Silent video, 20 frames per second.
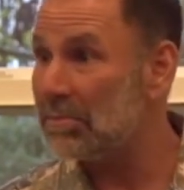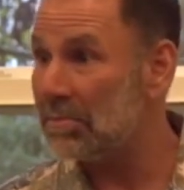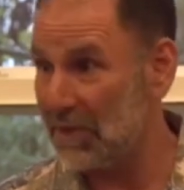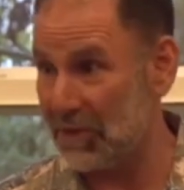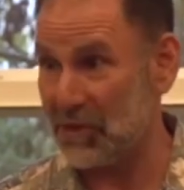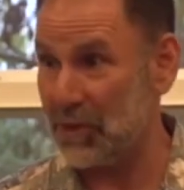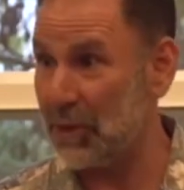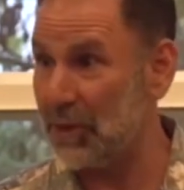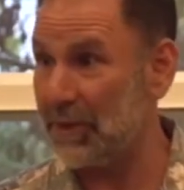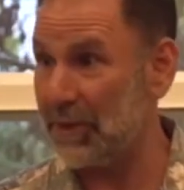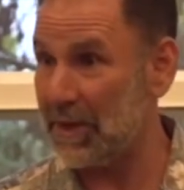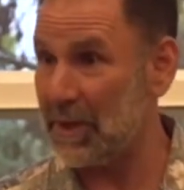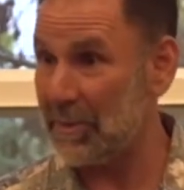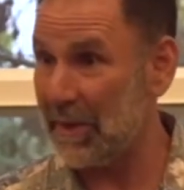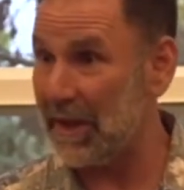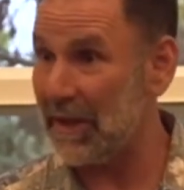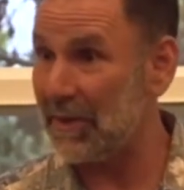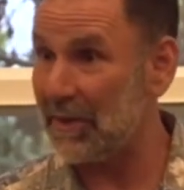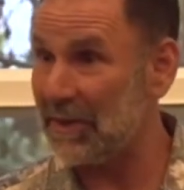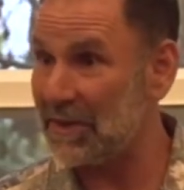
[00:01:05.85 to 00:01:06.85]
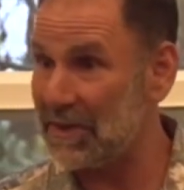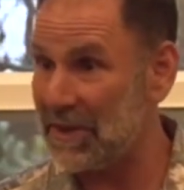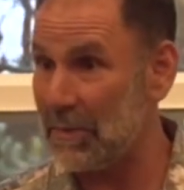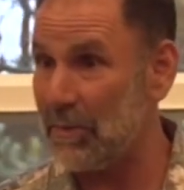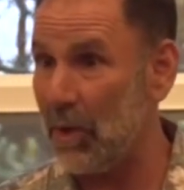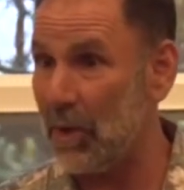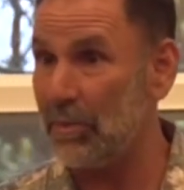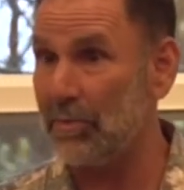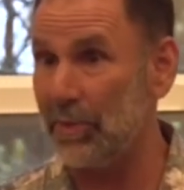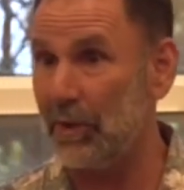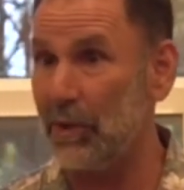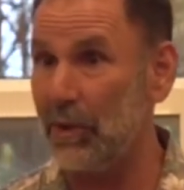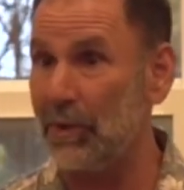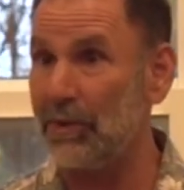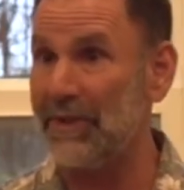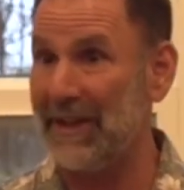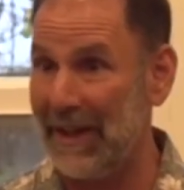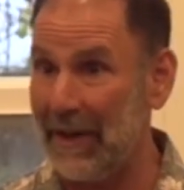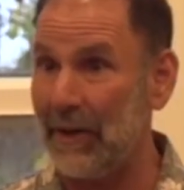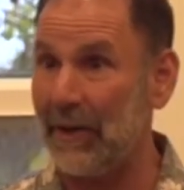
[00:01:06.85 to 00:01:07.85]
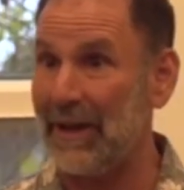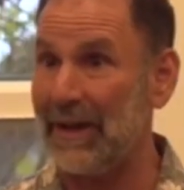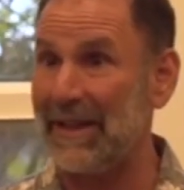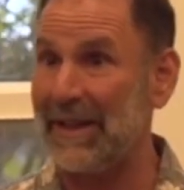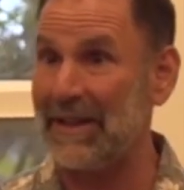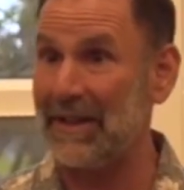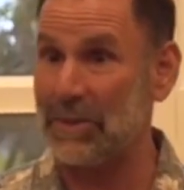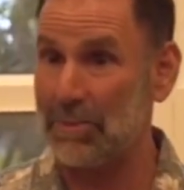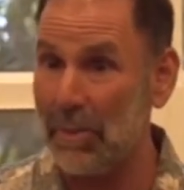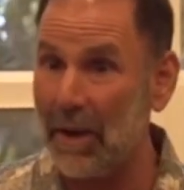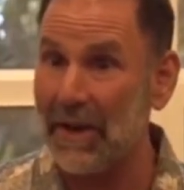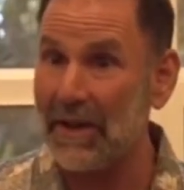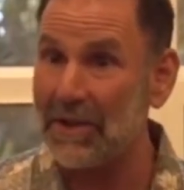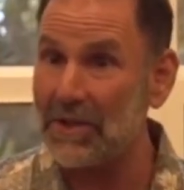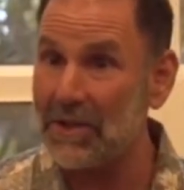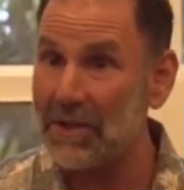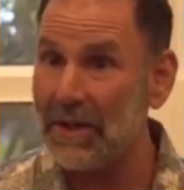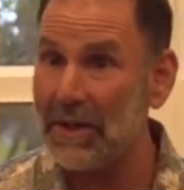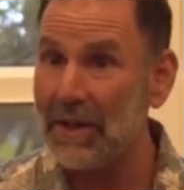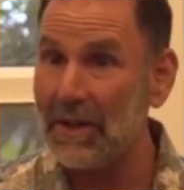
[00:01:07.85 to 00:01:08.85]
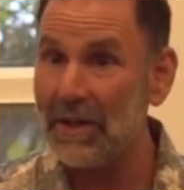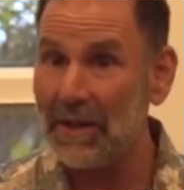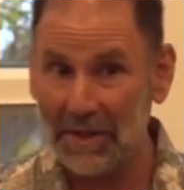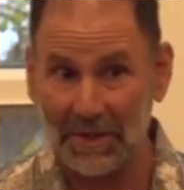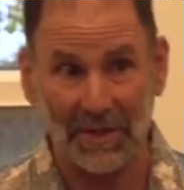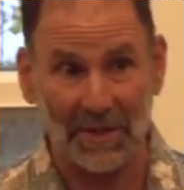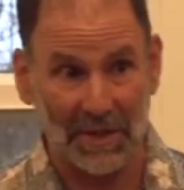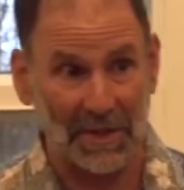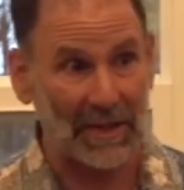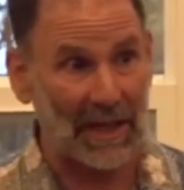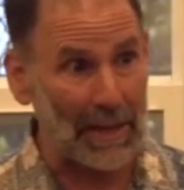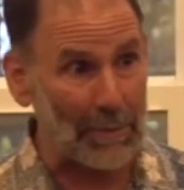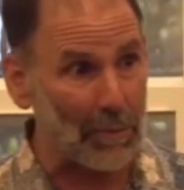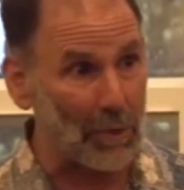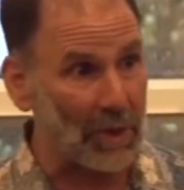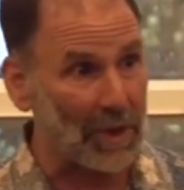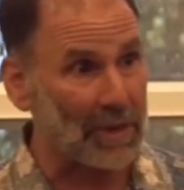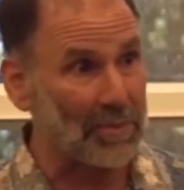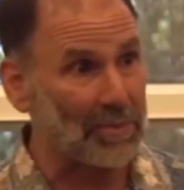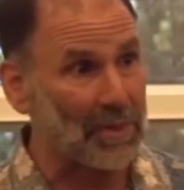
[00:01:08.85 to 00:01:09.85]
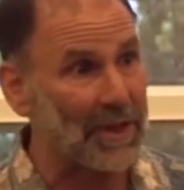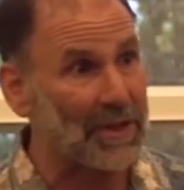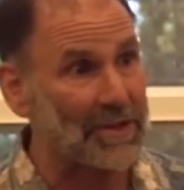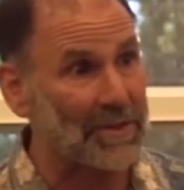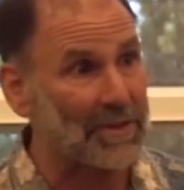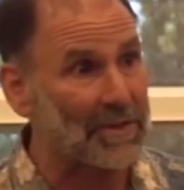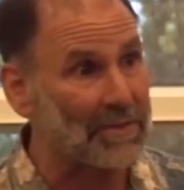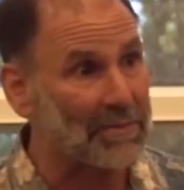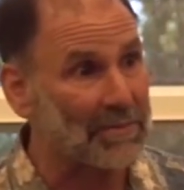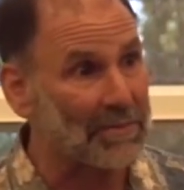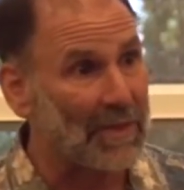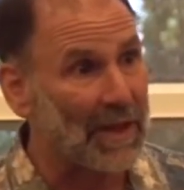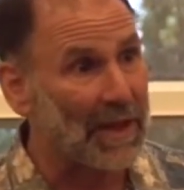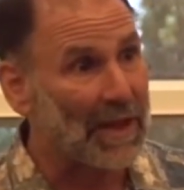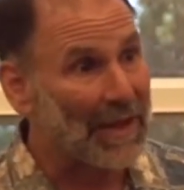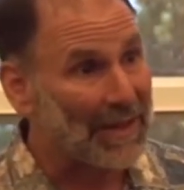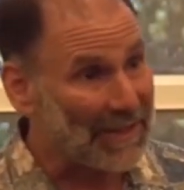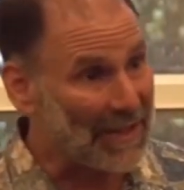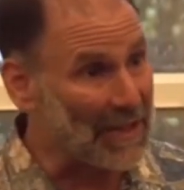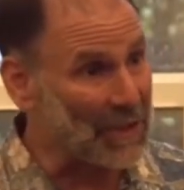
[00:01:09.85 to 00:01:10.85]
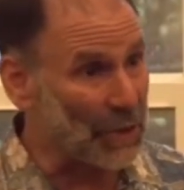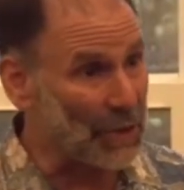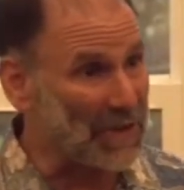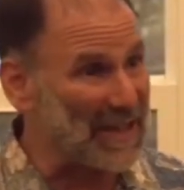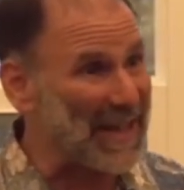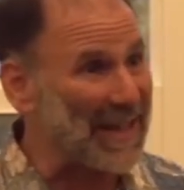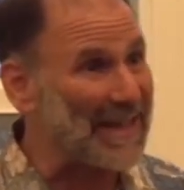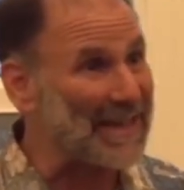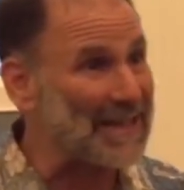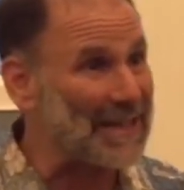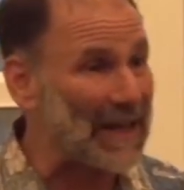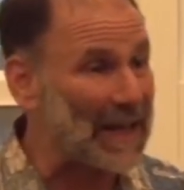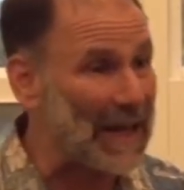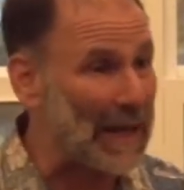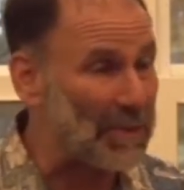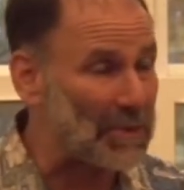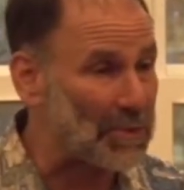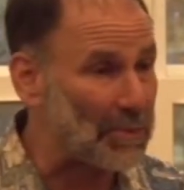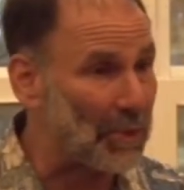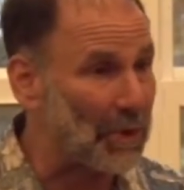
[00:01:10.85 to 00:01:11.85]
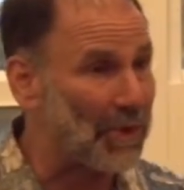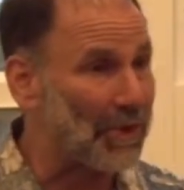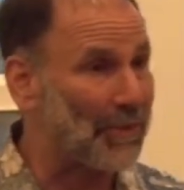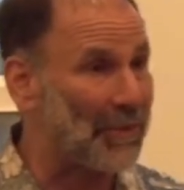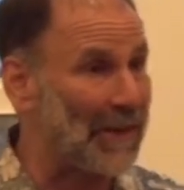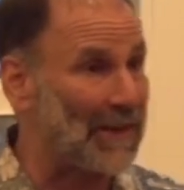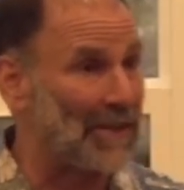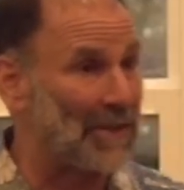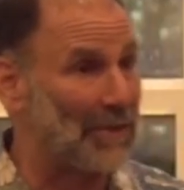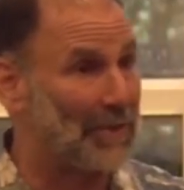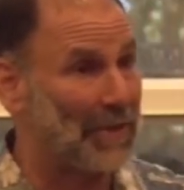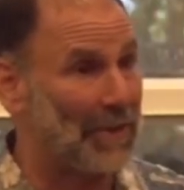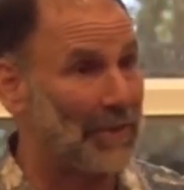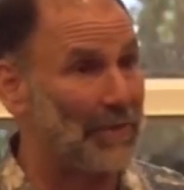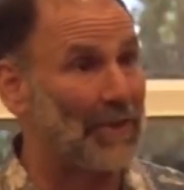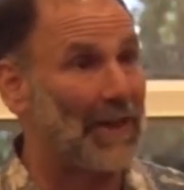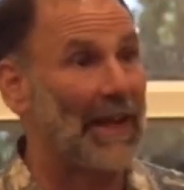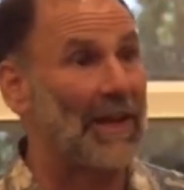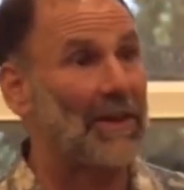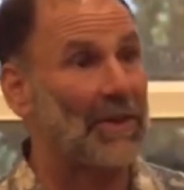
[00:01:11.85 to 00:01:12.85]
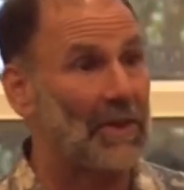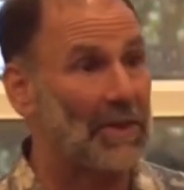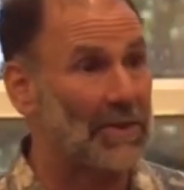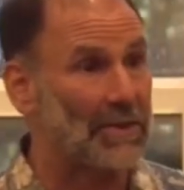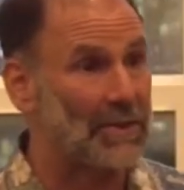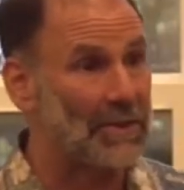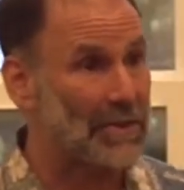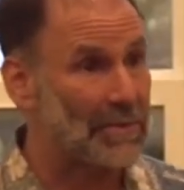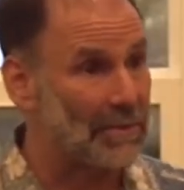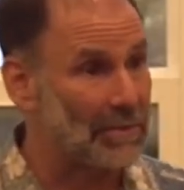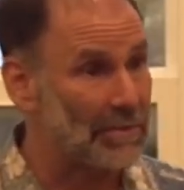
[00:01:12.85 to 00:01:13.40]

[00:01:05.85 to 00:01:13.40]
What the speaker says: The truth of the matter is he won't pull nearly as much because it's a lot more unpleasant. These are 10 times more effective than flat collars.